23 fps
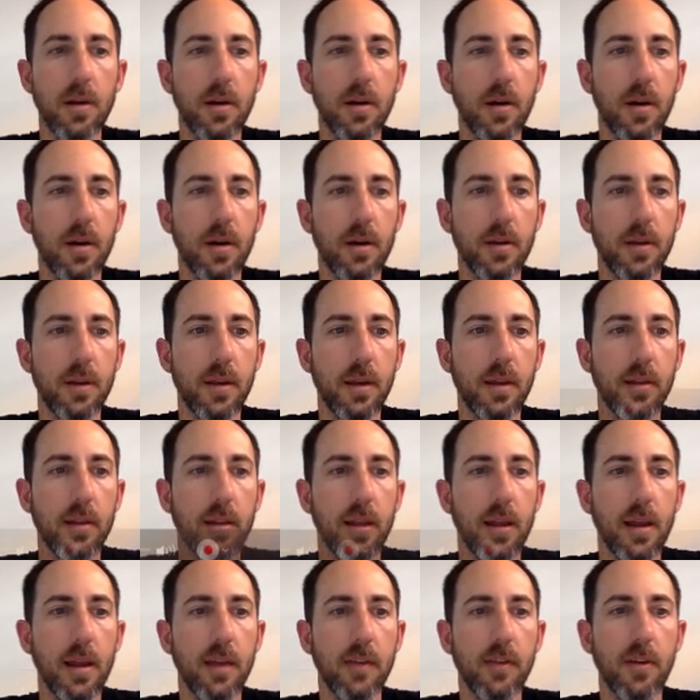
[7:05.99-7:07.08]
I could get the
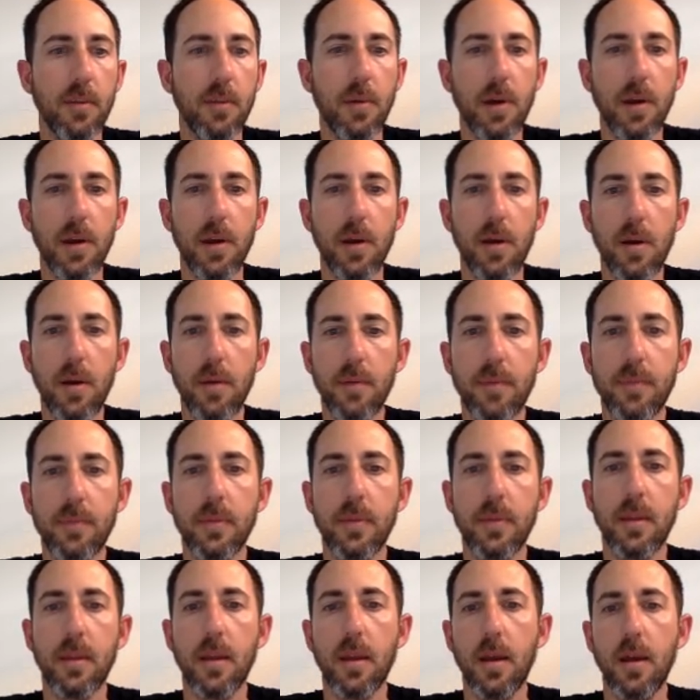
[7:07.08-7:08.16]
SMIO
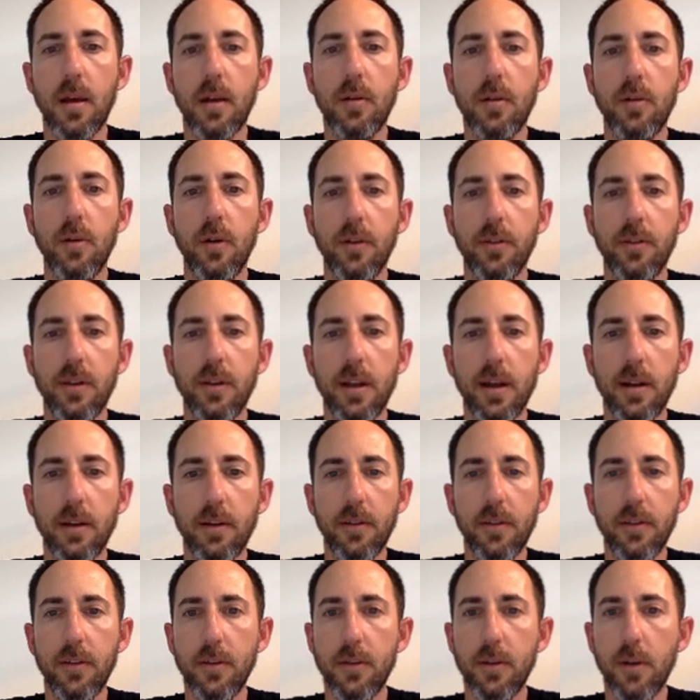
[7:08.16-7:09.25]
closer down to
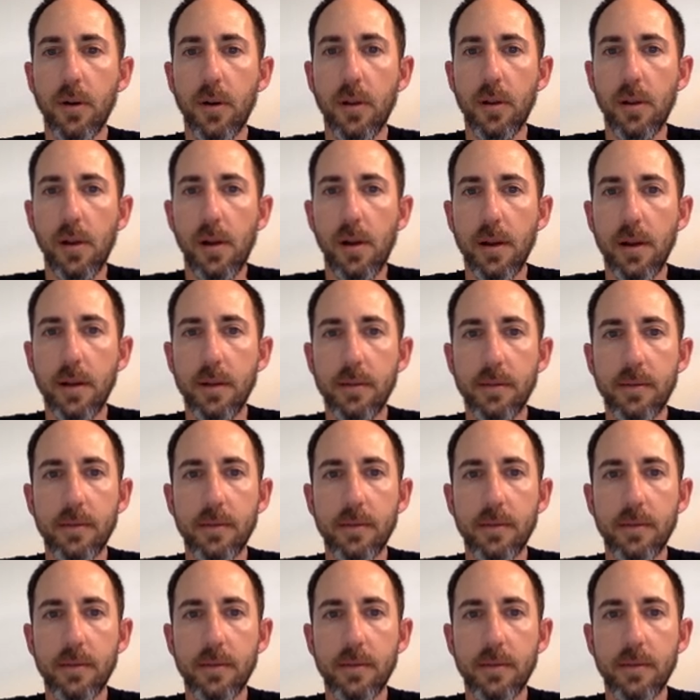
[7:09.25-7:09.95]
the zero line,